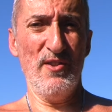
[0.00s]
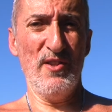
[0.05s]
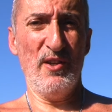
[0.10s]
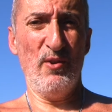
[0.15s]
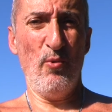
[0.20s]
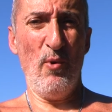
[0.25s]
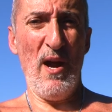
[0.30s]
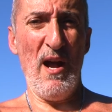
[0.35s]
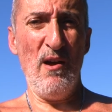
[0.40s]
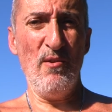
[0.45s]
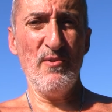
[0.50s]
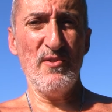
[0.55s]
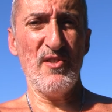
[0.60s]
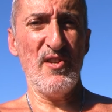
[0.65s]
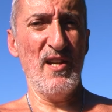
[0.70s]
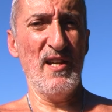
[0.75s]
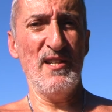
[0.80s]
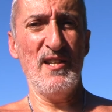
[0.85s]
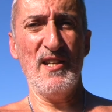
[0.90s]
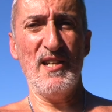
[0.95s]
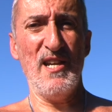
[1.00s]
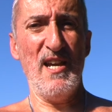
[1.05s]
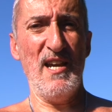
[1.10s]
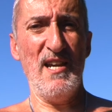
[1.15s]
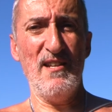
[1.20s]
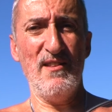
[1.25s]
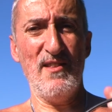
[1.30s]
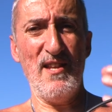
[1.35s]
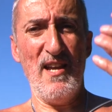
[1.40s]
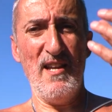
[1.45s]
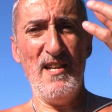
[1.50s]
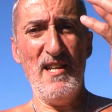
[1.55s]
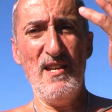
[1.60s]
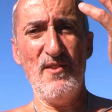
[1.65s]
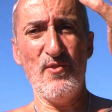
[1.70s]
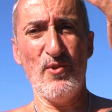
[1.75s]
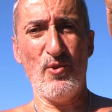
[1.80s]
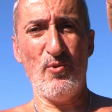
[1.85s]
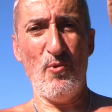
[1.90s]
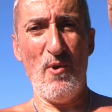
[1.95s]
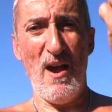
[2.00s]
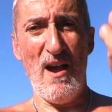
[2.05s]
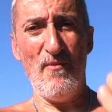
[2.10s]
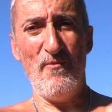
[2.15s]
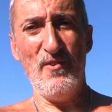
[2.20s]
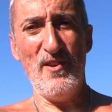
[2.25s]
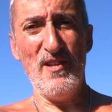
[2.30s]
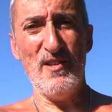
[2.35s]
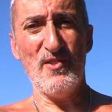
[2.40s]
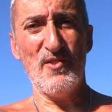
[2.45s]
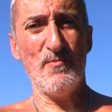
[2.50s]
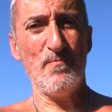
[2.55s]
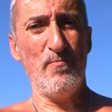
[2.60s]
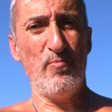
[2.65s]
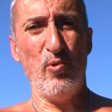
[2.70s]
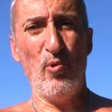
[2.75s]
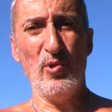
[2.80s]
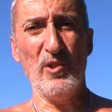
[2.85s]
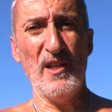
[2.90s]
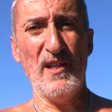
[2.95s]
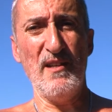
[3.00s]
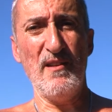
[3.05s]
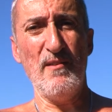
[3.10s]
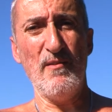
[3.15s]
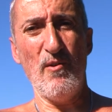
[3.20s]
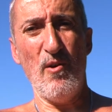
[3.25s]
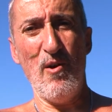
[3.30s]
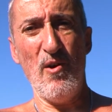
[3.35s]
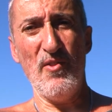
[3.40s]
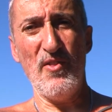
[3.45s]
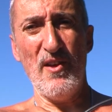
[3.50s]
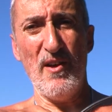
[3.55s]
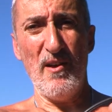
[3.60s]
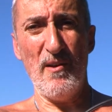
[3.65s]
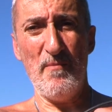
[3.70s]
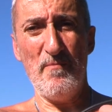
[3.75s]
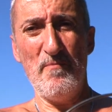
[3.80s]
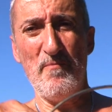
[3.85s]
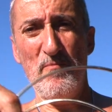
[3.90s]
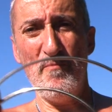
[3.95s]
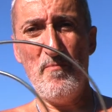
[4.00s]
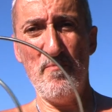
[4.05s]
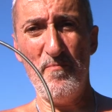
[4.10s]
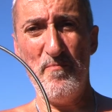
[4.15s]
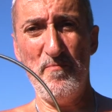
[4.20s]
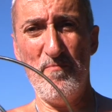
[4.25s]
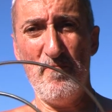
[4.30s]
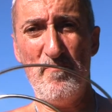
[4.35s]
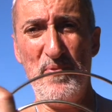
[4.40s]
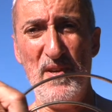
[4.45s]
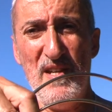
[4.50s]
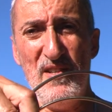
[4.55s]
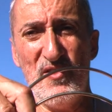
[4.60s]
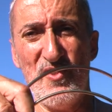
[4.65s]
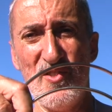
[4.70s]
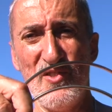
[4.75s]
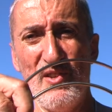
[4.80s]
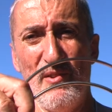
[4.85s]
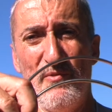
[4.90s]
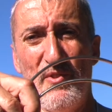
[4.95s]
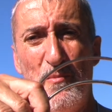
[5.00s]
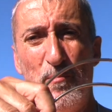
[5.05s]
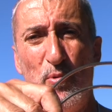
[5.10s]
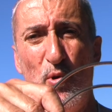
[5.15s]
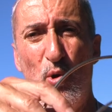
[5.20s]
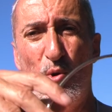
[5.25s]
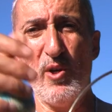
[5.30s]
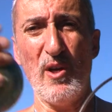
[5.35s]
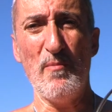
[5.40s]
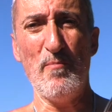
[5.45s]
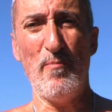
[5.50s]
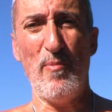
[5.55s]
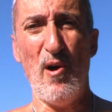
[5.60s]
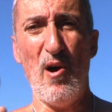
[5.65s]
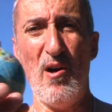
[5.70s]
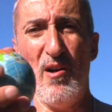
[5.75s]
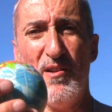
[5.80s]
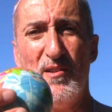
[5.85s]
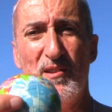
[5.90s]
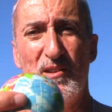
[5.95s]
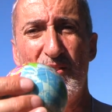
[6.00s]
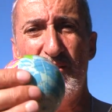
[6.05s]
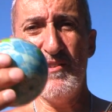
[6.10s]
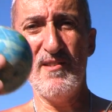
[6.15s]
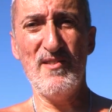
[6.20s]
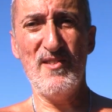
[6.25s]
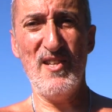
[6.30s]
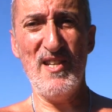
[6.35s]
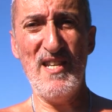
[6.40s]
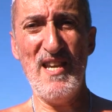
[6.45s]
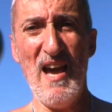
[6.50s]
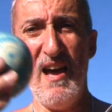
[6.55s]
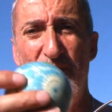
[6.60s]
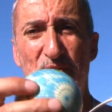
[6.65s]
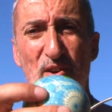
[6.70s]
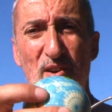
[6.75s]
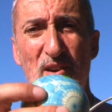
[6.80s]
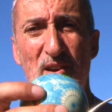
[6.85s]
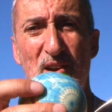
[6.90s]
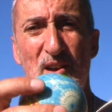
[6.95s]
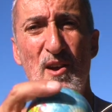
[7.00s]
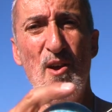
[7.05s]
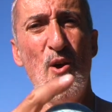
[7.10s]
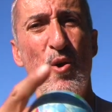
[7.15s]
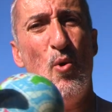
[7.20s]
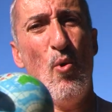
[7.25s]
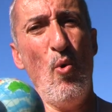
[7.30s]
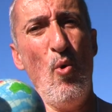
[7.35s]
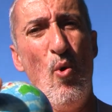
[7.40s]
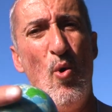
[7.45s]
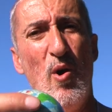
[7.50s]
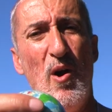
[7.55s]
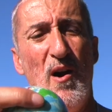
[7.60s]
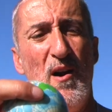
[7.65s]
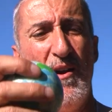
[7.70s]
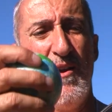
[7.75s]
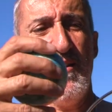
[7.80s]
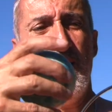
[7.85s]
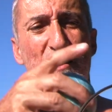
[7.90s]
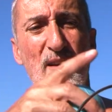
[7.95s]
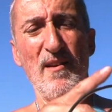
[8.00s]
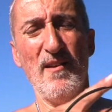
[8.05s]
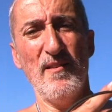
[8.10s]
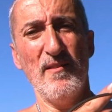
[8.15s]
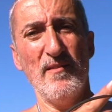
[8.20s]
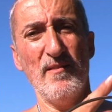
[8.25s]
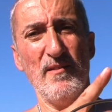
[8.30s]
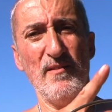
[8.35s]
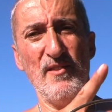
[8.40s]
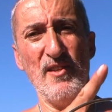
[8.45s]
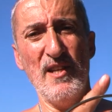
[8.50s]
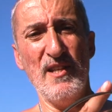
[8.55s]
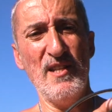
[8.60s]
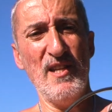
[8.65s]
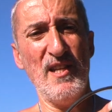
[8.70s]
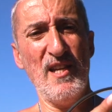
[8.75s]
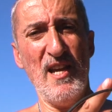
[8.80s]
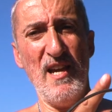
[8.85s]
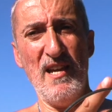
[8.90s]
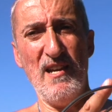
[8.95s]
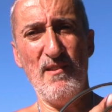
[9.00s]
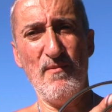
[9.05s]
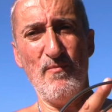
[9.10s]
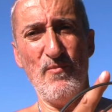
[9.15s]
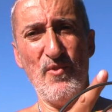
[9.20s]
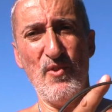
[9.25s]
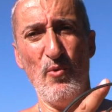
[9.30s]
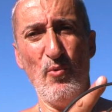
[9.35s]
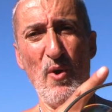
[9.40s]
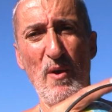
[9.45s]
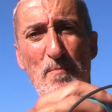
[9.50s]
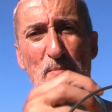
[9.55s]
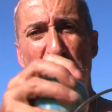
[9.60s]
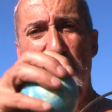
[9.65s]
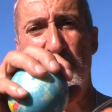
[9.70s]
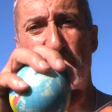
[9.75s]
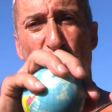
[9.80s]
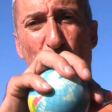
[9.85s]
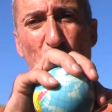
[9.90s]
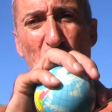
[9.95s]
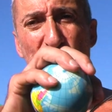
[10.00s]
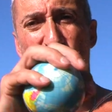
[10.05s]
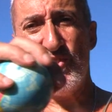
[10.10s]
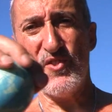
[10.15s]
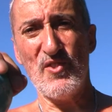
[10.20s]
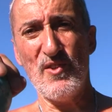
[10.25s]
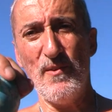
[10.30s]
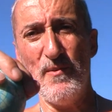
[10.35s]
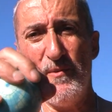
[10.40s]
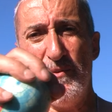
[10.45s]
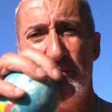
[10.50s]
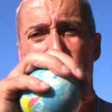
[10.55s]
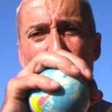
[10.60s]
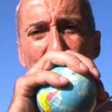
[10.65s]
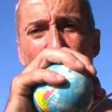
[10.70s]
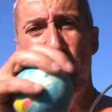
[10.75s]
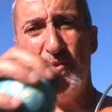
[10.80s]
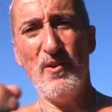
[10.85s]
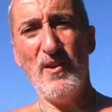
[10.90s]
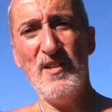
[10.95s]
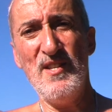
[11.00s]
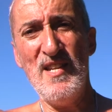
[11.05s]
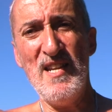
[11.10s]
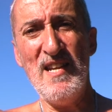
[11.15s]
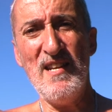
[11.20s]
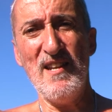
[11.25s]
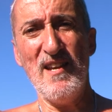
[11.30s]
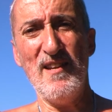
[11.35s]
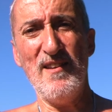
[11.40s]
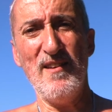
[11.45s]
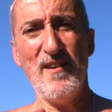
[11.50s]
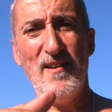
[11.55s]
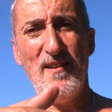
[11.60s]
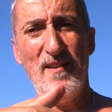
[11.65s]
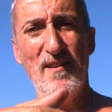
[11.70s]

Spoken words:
in the ground to indicate that either gravity is pulling all the pieces of the broken ball together, or to indicate the ripping force needed